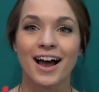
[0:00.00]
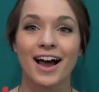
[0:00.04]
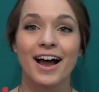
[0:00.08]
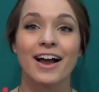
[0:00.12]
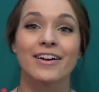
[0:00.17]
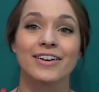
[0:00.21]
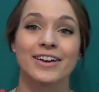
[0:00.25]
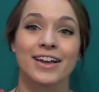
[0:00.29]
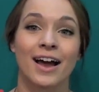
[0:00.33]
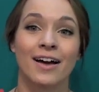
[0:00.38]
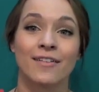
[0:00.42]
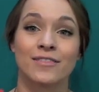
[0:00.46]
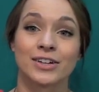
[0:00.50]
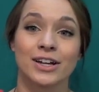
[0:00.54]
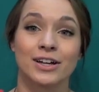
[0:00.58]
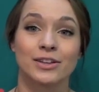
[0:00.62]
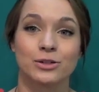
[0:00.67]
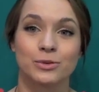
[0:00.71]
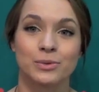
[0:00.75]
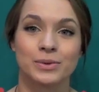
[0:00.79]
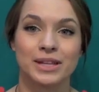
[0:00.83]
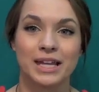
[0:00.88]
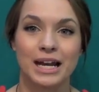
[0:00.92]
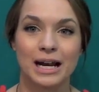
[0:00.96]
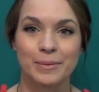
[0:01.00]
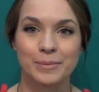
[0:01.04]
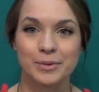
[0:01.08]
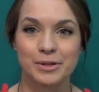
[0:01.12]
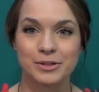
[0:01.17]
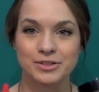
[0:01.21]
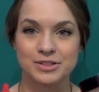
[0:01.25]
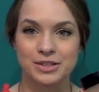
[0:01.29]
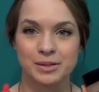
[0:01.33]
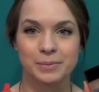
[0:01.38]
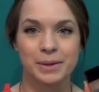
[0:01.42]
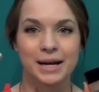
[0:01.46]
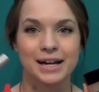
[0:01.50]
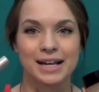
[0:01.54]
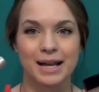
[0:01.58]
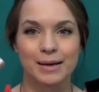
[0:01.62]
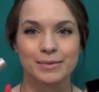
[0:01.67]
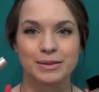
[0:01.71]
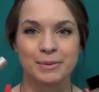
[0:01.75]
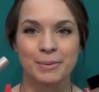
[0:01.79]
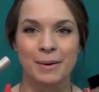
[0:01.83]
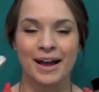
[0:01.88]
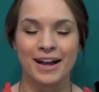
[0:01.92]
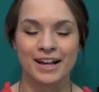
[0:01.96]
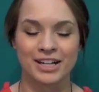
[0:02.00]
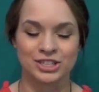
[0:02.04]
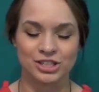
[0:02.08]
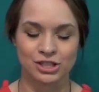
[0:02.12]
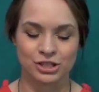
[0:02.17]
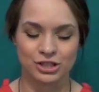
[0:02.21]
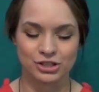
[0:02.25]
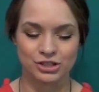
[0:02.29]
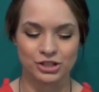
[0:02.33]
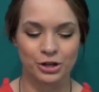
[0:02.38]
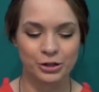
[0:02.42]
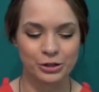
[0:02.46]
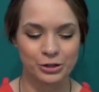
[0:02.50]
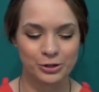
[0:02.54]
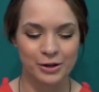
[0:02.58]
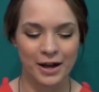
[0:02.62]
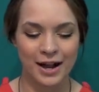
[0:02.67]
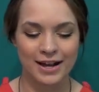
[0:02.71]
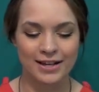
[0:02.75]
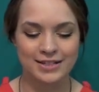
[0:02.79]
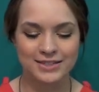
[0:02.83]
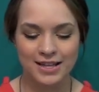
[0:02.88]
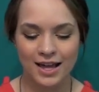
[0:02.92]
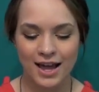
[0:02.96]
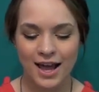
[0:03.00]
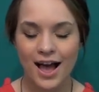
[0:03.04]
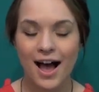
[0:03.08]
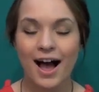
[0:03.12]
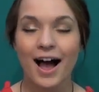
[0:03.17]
already have another one that I'm using, but I kept the packaging to show you guys.